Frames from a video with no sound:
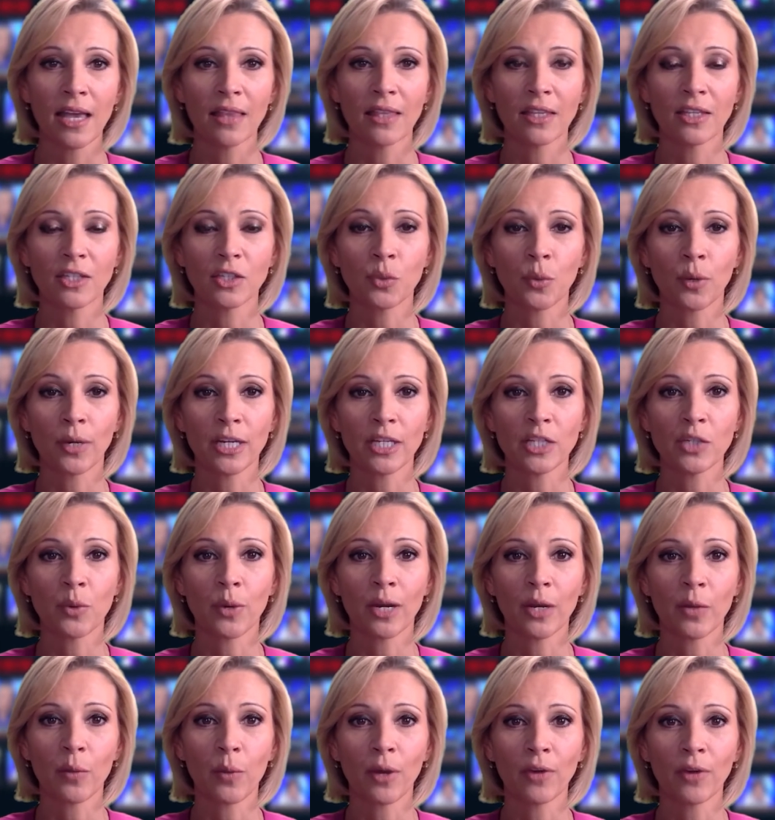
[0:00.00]
The
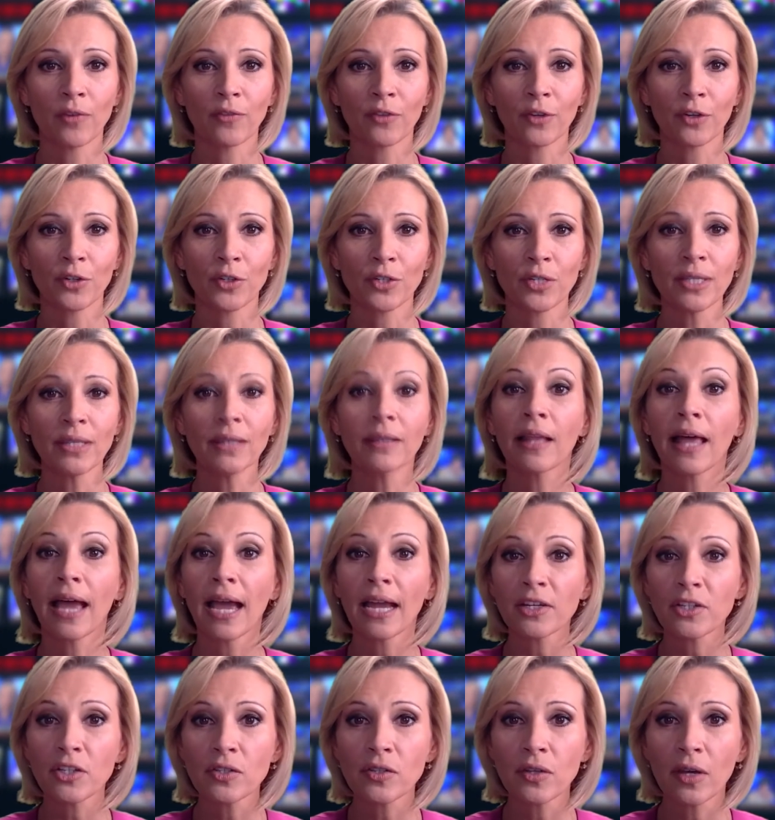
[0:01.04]
2021 version
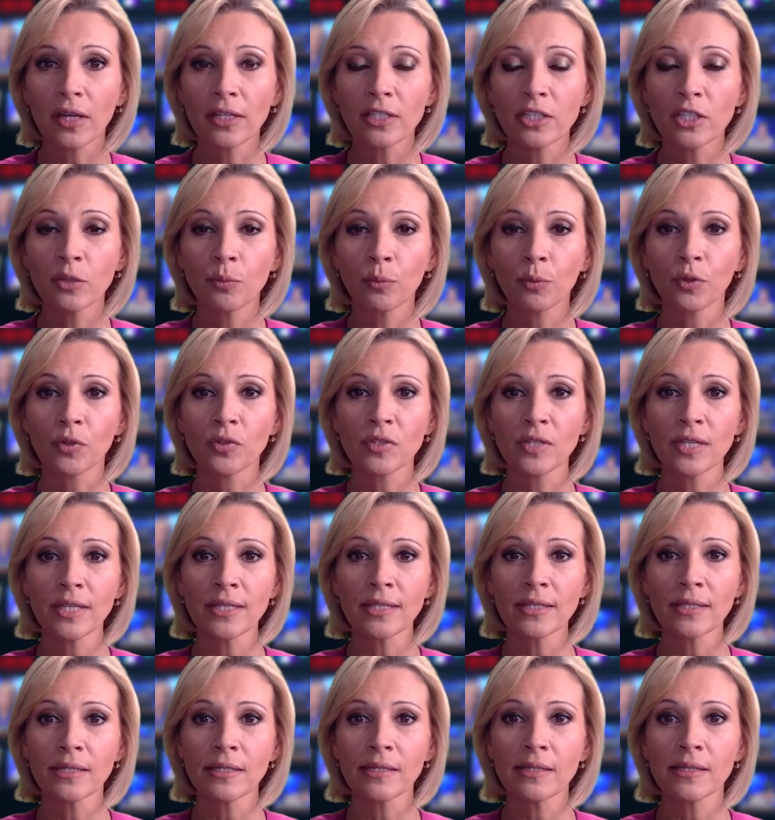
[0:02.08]
latches onto
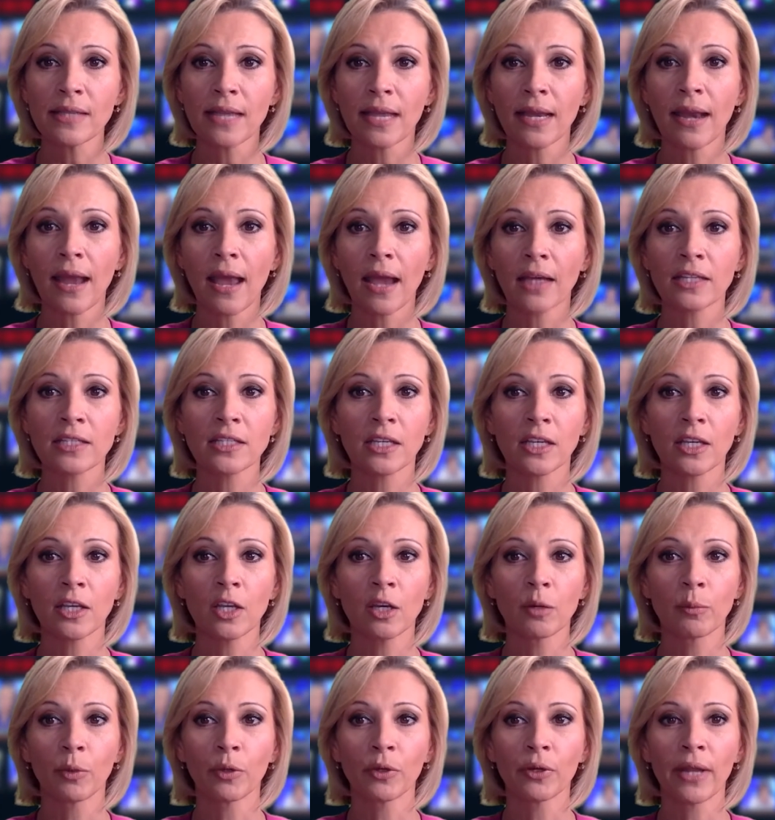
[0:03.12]
persistence and
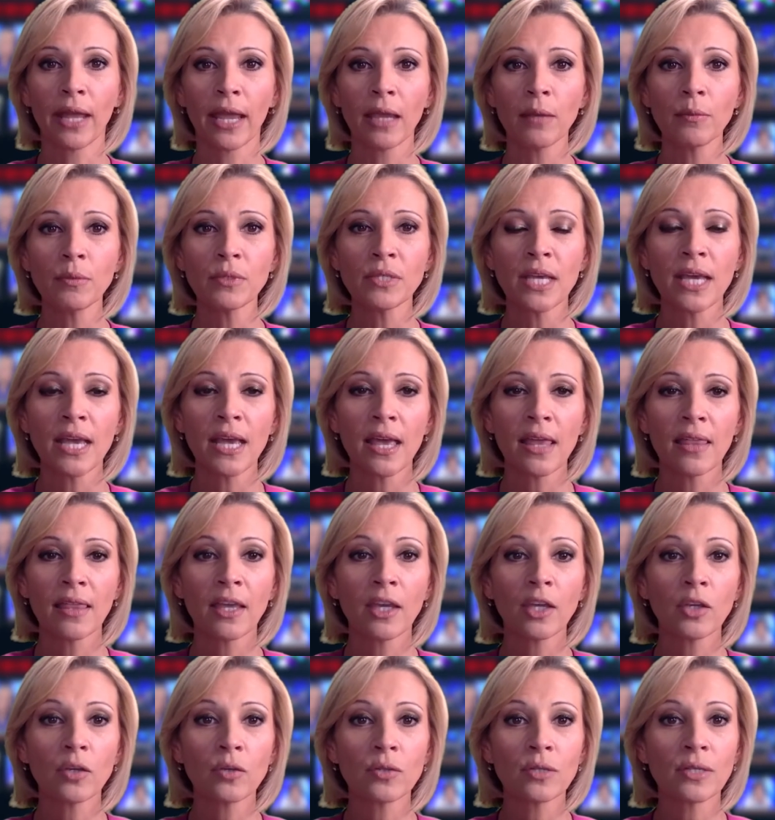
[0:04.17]
executable names that
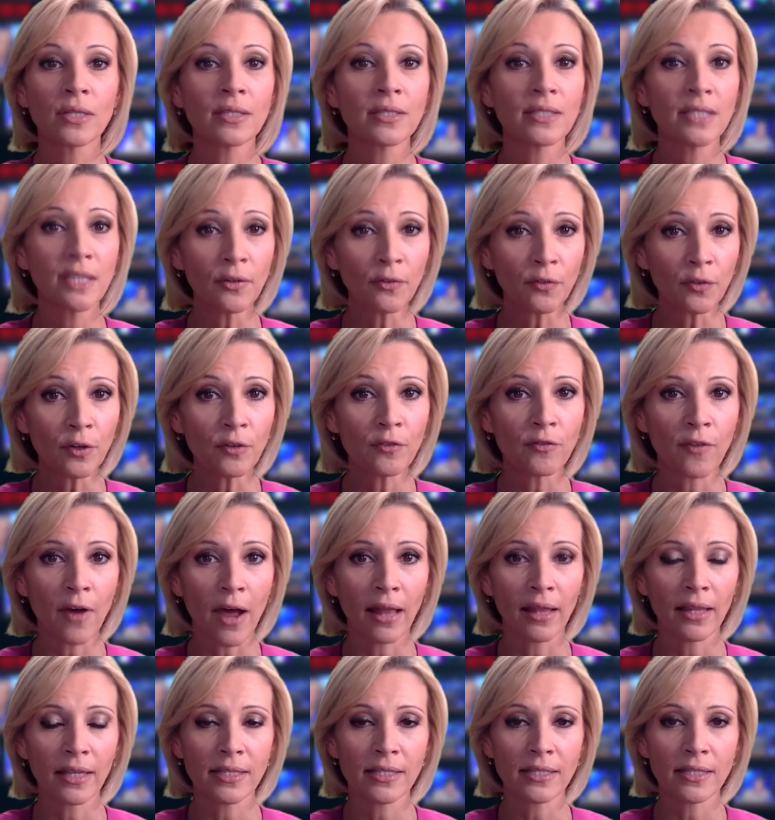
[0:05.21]
use a different
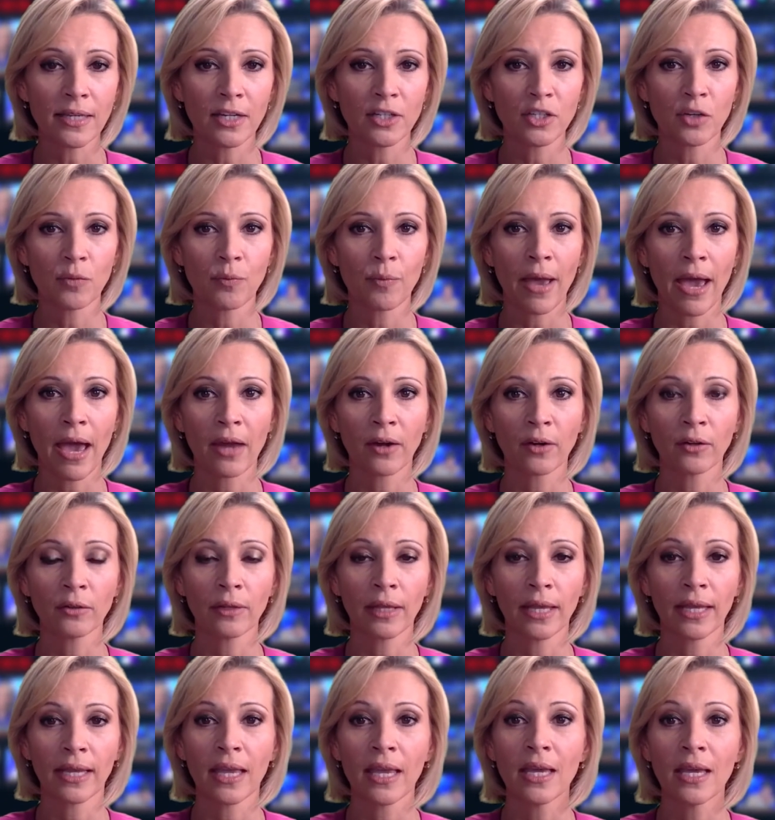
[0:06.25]
file extension pattern
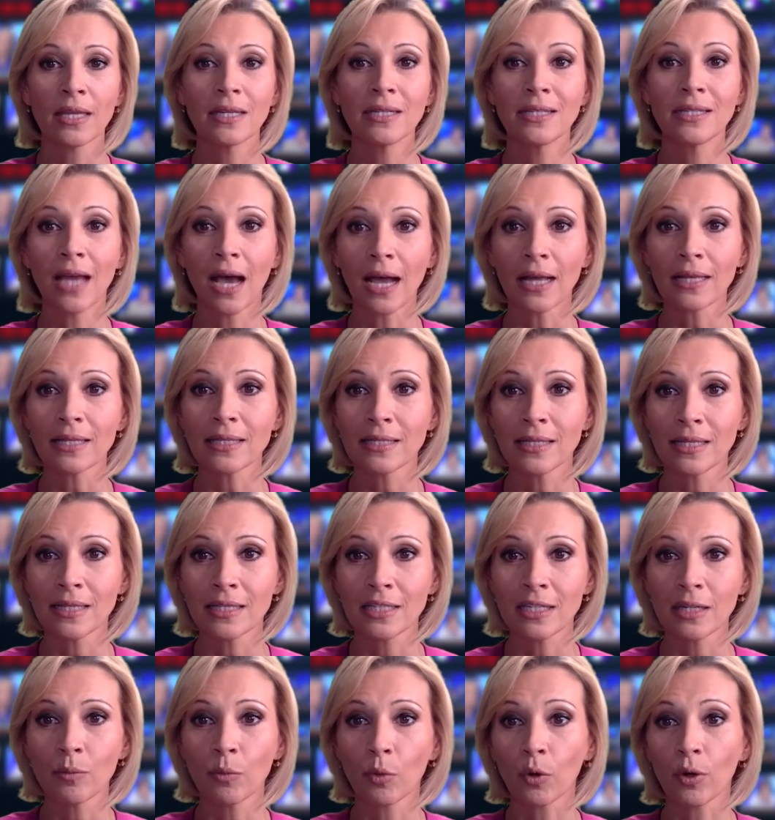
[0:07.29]
like
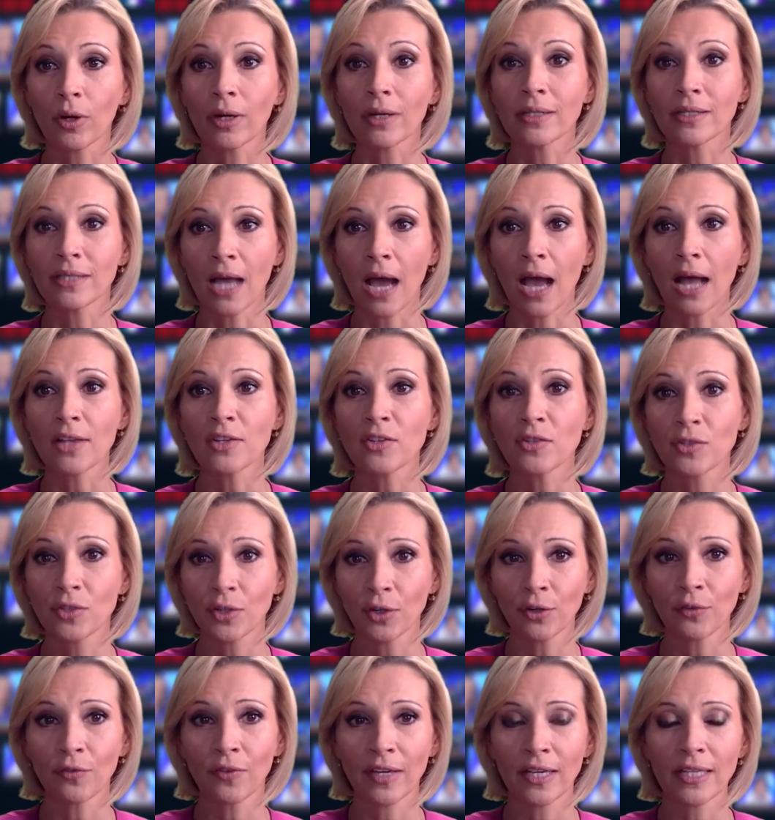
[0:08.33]
.system or
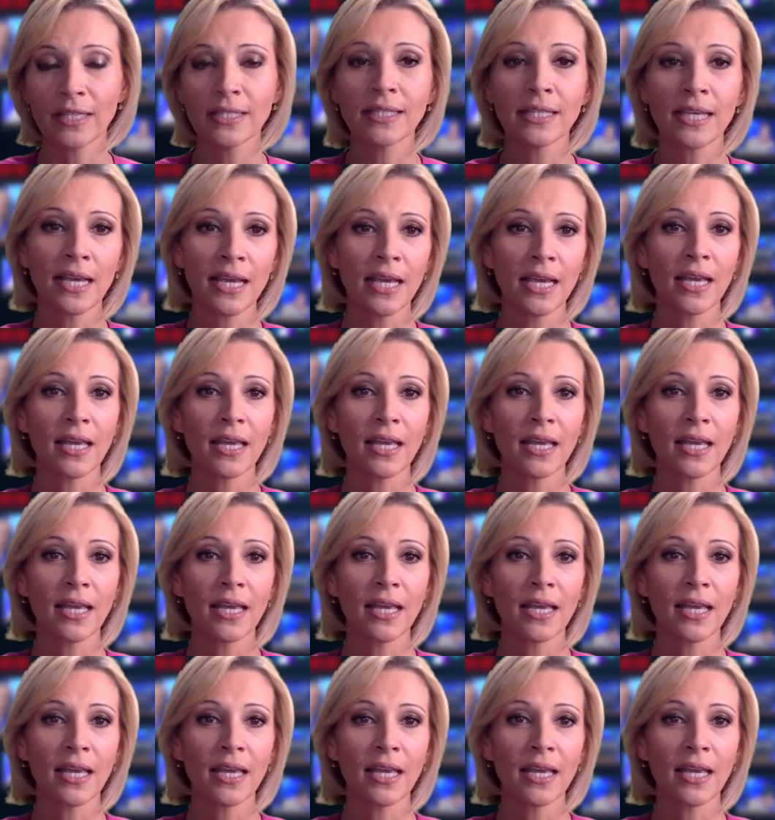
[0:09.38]
.service.